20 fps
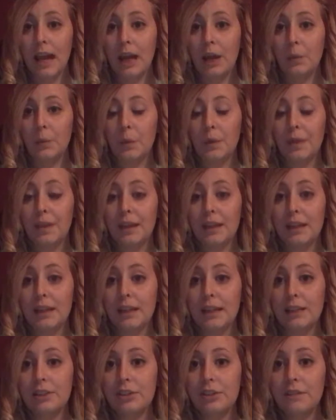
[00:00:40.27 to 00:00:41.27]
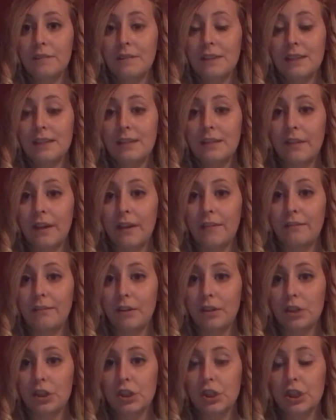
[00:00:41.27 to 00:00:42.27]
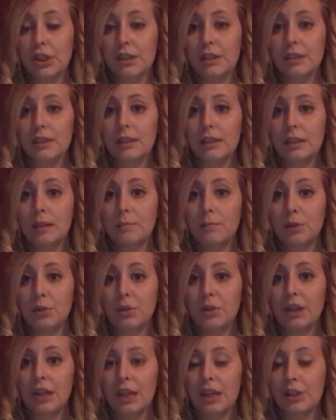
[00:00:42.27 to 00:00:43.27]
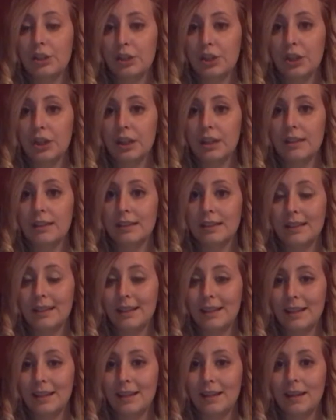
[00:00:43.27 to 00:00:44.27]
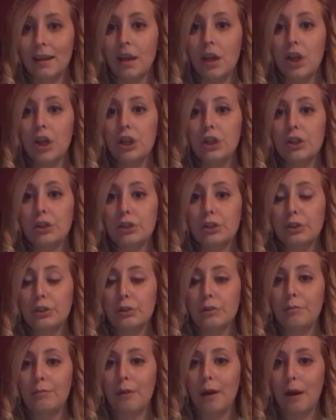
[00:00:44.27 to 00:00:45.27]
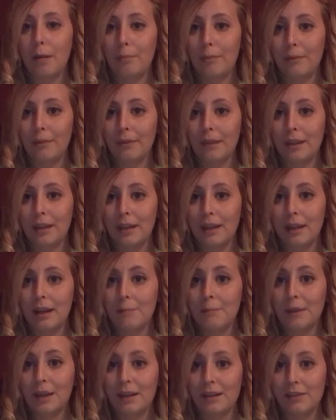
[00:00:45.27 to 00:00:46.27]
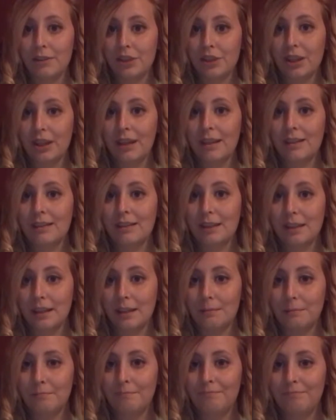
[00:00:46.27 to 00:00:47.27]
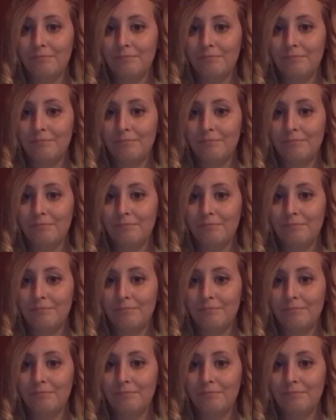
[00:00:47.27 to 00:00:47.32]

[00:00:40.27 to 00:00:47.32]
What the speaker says: And within each of these 5 functions, communication is key to properly managing a team.